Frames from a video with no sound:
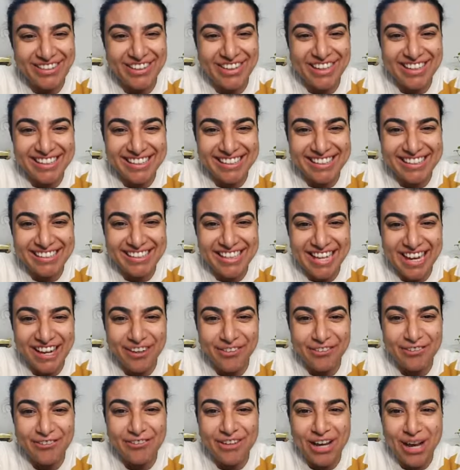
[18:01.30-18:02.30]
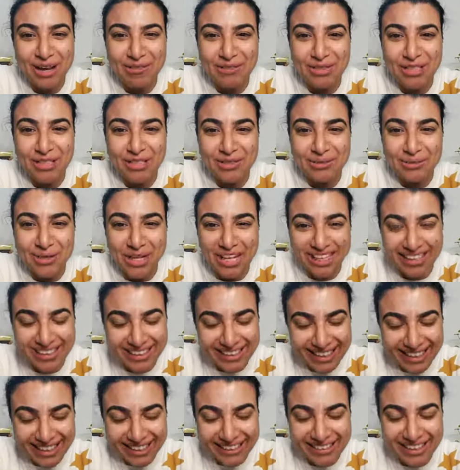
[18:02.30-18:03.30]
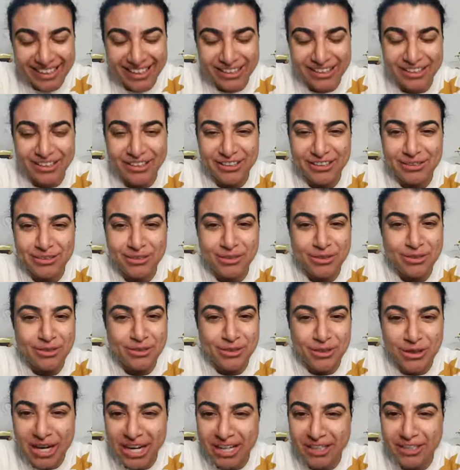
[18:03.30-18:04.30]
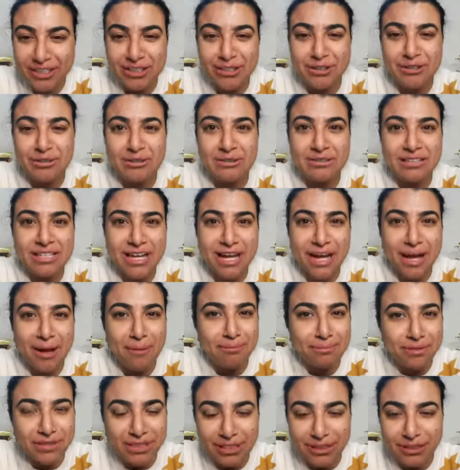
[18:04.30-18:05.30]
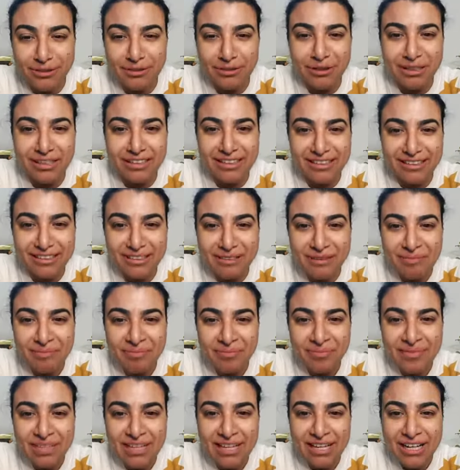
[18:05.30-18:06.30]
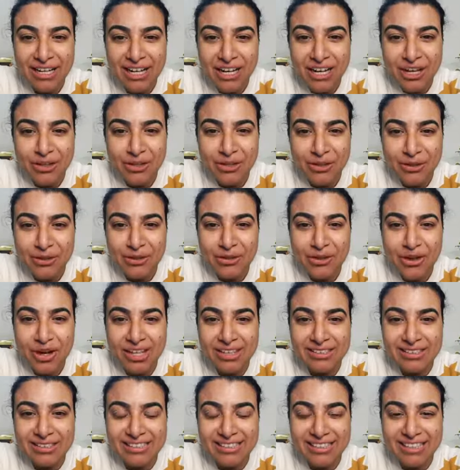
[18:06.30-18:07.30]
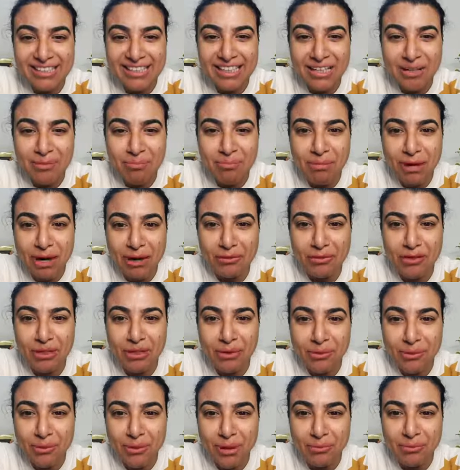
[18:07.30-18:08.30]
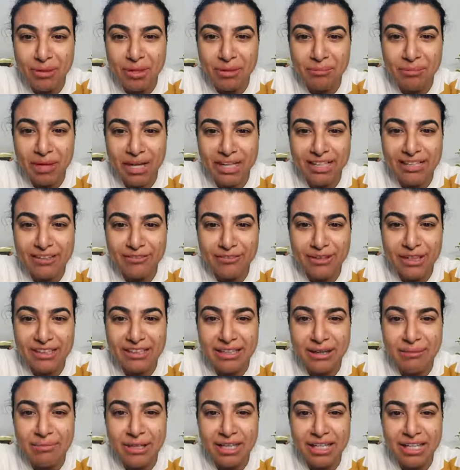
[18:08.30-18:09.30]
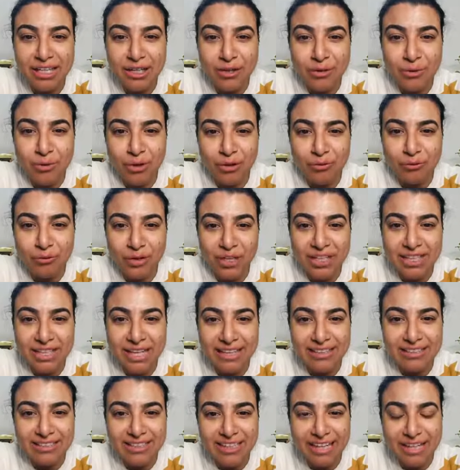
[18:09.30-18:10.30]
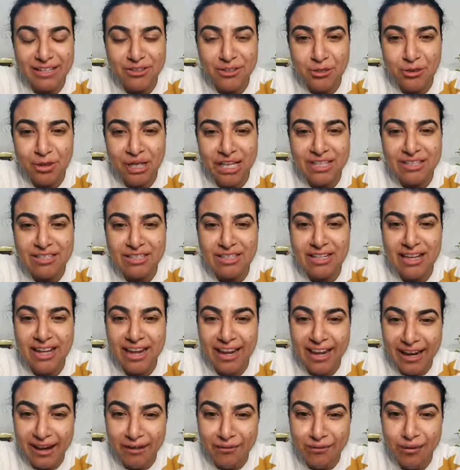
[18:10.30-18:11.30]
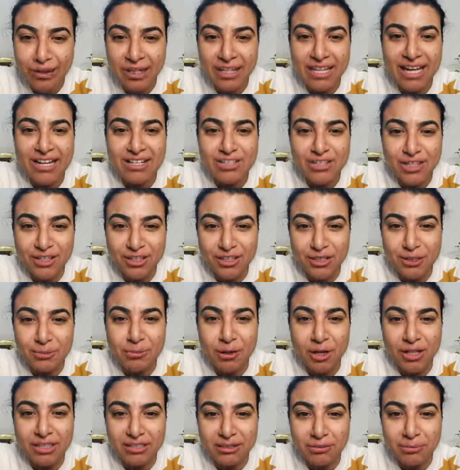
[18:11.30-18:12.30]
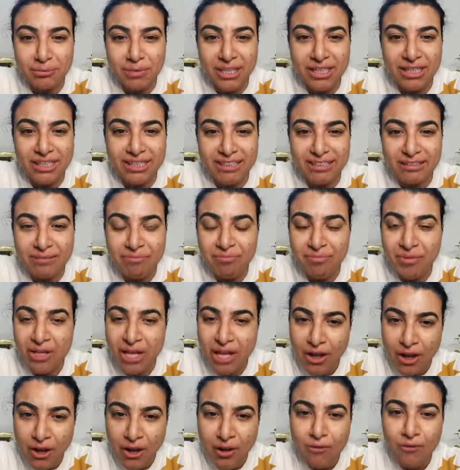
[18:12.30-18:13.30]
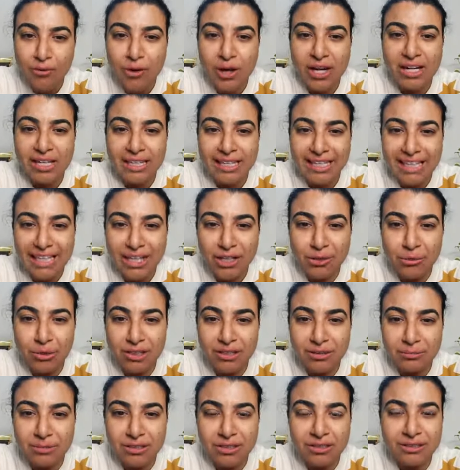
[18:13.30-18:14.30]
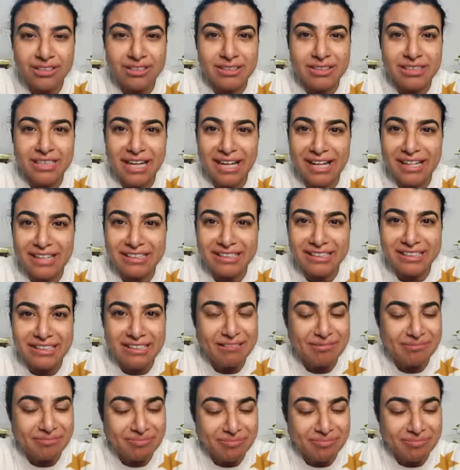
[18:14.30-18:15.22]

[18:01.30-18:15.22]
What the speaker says: got it. And a fabulous one at that, thank you. So are you, absolutely. You're constantly empowering women by giving them equal financial education and financial responsibility for an equitable society.